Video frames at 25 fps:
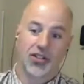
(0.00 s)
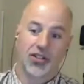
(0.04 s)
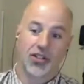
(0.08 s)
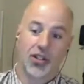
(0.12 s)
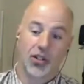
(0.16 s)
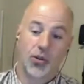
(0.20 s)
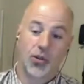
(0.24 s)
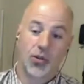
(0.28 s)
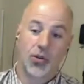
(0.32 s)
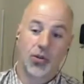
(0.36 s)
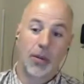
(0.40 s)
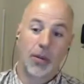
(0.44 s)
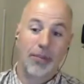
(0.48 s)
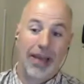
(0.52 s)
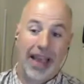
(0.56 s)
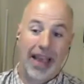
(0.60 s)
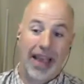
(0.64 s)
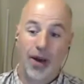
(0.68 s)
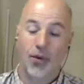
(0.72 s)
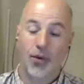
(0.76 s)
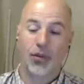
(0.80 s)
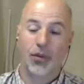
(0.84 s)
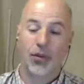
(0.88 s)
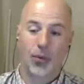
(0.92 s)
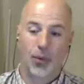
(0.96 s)
to lose a
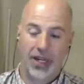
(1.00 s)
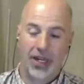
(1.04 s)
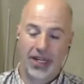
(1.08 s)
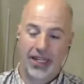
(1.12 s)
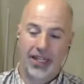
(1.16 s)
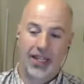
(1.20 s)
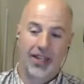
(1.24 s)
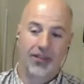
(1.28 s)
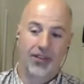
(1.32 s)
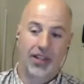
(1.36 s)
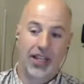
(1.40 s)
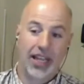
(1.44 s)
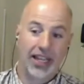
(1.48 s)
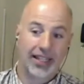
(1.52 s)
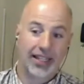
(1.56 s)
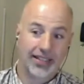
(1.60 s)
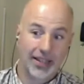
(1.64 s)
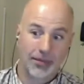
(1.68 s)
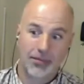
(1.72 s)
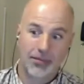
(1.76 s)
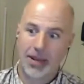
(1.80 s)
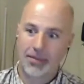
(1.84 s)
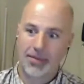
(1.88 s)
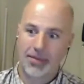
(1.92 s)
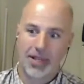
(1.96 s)
pound a week. Even like
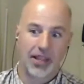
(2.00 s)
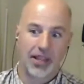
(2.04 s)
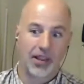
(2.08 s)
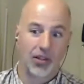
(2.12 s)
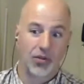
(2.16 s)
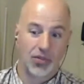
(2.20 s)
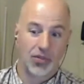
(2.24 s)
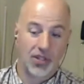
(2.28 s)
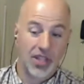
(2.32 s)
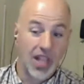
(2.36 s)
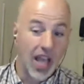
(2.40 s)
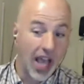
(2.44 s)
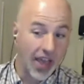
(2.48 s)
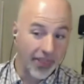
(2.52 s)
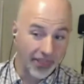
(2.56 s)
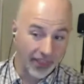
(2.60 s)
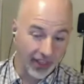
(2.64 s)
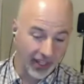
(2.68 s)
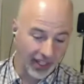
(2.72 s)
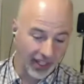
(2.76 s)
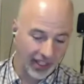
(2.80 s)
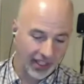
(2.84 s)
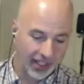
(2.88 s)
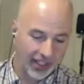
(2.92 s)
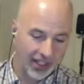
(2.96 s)
sometimes I'd lose
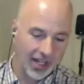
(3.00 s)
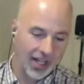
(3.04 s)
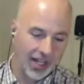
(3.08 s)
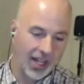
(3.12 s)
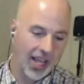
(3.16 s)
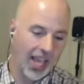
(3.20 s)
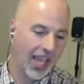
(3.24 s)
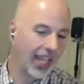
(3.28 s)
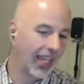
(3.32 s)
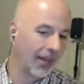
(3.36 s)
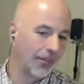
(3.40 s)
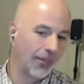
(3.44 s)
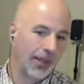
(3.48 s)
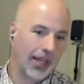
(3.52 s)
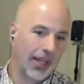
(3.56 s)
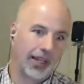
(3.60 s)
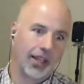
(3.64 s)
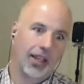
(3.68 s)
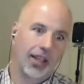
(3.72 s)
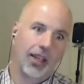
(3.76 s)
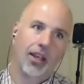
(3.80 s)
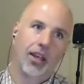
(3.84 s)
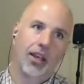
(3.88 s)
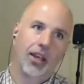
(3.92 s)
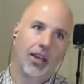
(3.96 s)
nothing. Like I'm
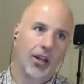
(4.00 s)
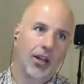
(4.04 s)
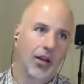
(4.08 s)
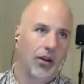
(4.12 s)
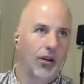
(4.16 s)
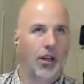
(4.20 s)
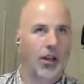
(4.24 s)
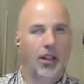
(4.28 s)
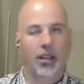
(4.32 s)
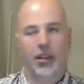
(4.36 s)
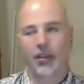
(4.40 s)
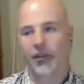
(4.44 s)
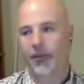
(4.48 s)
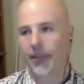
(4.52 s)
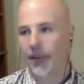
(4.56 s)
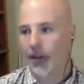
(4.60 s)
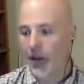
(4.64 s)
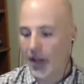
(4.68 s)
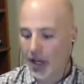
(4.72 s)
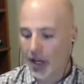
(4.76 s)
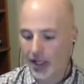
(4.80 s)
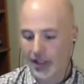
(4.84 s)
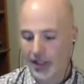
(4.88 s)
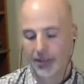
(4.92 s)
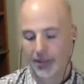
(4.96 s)
like, what the
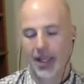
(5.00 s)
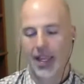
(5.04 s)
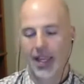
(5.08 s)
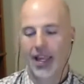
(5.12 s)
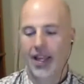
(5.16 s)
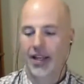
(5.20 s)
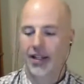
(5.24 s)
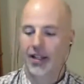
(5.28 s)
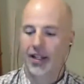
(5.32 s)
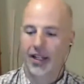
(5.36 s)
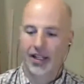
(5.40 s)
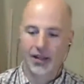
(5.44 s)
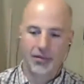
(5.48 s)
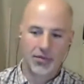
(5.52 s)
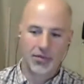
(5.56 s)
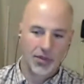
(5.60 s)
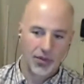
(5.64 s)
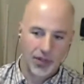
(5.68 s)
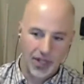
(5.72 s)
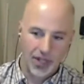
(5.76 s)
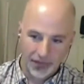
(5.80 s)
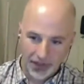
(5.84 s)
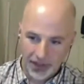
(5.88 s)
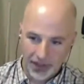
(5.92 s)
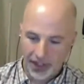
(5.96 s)
fuck, man? Like I'm
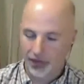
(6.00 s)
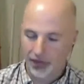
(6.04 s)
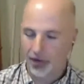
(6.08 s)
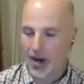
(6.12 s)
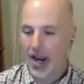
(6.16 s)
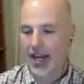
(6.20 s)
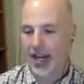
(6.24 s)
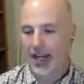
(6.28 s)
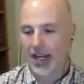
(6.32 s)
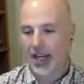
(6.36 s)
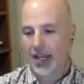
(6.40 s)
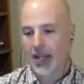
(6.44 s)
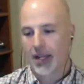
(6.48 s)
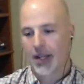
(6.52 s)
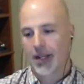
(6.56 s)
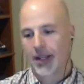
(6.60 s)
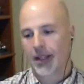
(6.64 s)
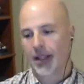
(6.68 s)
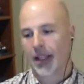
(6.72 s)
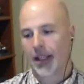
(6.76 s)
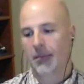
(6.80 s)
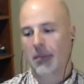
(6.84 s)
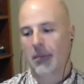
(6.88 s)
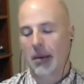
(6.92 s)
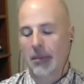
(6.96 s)
doing everything right.
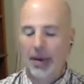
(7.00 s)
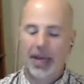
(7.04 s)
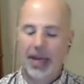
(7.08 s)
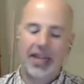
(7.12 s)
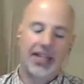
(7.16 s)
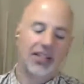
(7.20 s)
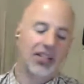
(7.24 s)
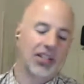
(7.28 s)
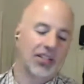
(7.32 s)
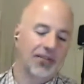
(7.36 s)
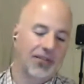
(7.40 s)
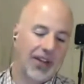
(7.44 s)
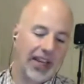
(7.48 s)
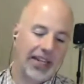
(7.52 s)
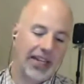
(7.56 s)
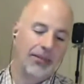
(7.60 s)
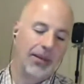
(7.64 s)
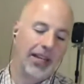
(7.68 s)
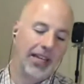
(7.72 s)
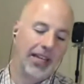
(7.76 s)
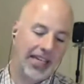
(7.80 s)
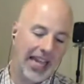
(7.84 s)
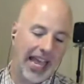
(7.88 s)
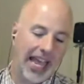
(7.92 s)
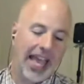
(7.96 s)
Like my body's just fighting
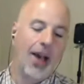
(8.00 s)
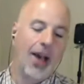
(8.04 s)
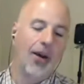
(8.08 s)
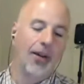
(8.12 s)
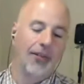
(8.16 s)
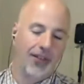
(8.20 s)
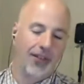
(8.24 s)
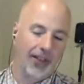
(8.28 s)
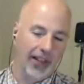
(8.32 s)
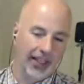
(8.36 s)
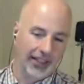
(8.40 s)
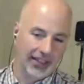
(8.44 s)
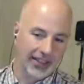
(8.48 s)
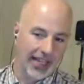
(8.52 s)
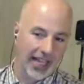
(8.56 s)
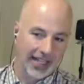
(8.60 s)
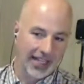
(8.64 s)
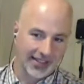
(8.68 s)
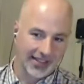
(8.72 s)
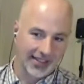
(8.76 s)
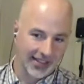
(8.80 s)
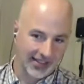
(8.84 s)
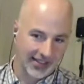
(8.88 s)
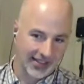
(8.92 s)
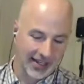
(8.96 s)
me, and now I feel like
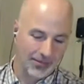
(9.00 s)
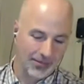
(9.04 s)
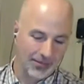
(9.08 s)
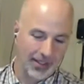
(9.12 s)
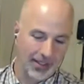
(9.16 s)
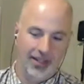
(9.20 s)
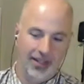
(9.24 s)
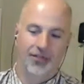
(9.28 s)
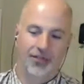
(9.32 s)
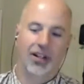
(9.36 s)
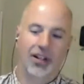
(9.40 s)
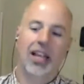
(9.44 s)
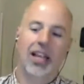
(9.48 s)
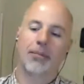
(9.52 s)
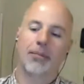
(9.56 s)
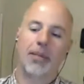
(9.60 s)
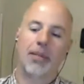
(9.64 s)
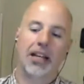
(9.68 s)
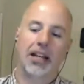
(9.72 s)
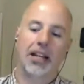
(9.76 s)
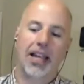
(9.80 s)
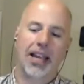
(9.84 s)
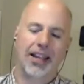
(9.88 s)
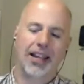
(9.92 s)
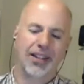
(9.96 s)
that's the same thing. For like
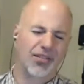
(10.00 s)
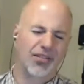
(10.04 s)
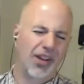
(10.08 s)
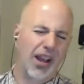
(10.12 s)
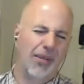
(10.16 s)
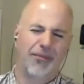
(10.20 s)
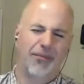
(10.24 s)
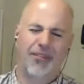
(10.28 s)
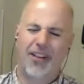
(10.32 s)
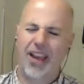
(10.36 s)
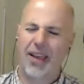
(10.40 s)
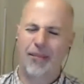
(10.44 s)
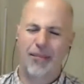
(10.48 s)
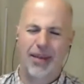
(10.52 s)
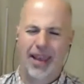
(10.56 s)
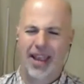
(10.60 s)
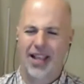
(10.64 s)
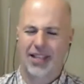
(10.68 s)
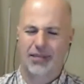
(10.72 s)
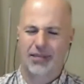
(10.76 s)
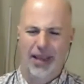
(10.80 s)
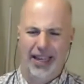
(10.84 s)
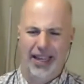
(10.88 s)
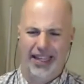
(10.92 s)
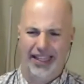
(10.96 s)
me to like drop 5
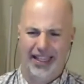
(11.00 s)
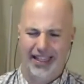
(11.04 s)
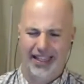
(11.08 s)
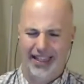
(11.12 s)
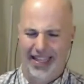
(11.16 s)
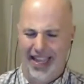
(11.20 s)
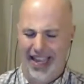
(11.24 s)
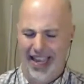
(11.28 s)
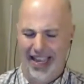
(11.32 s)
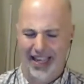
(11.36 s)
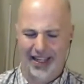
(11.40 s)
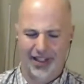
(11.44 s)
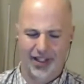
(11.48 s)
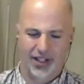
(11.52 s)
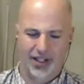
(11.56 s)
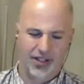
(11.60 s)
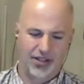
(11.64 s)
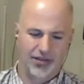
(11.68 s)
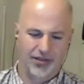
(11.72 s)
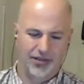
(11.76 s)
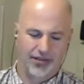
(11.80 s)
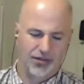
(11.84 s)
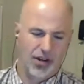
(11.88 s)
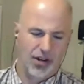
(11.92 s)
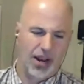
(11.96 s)
pounds back in the day, I could
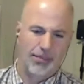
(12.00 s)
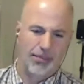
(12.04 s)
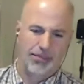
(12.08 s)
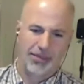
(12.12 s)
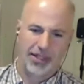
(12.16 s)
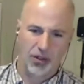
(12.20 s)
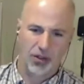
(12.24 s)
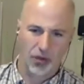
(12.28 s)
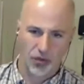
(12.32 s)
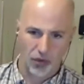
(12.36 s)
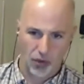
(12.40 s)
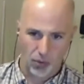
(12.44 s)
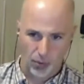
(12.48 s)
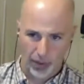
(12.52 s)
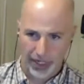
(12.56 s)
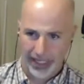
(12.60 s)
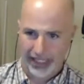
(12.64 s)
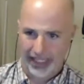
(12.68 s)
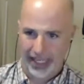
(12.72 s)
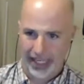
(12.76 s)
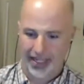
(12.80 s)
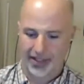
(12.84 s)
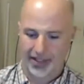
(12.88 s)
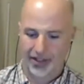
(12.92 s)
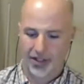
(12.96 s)
have dropped it over a
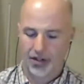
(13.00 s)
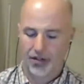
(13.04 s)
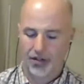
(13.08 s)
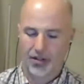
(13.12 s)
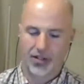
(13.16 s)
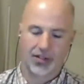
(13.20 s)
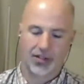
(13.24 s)
weekend. Just